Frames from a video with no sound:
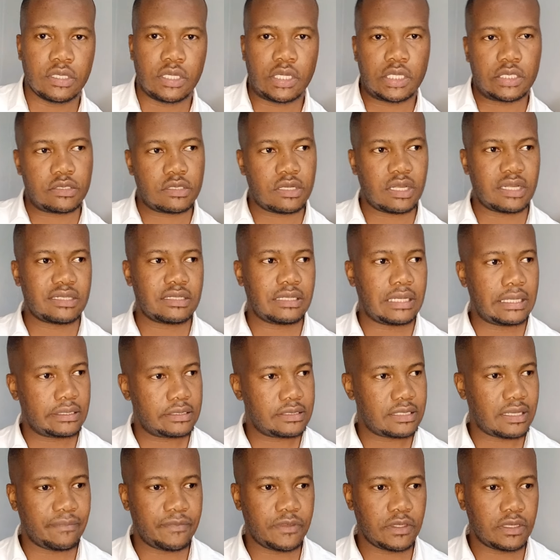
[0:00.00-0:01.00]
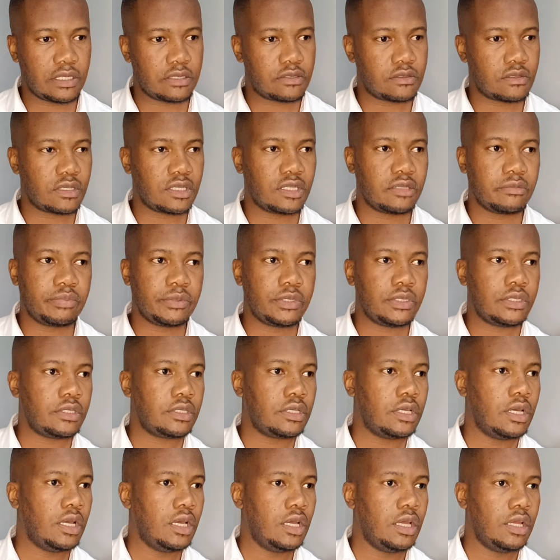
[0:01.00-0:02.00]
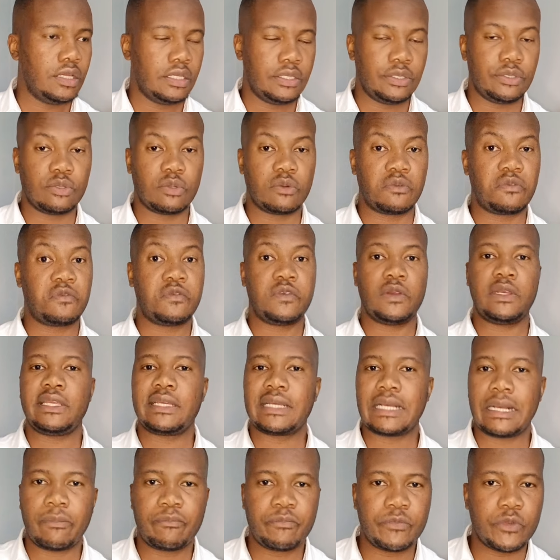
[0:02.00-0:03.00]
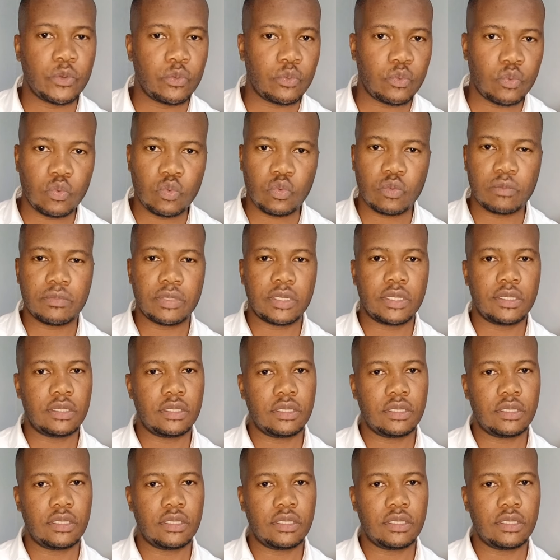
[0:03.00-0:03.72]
It's not like something that's gonna be, filling up the room.